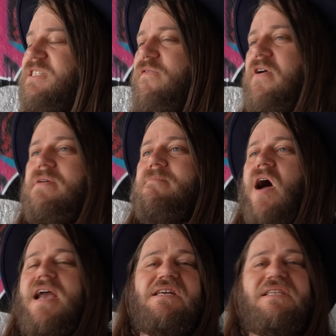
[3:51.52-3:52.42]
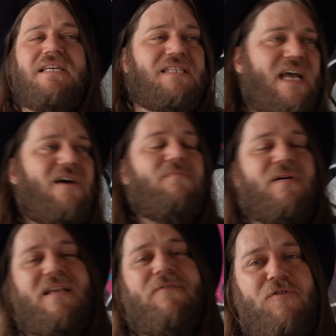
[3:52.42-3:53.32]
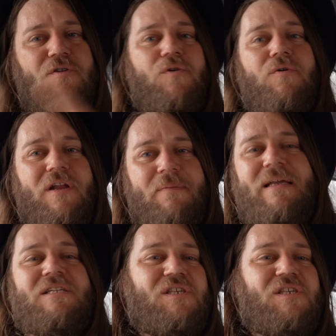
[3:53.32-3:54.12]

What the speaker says: a very minor detail, but if you do it, it means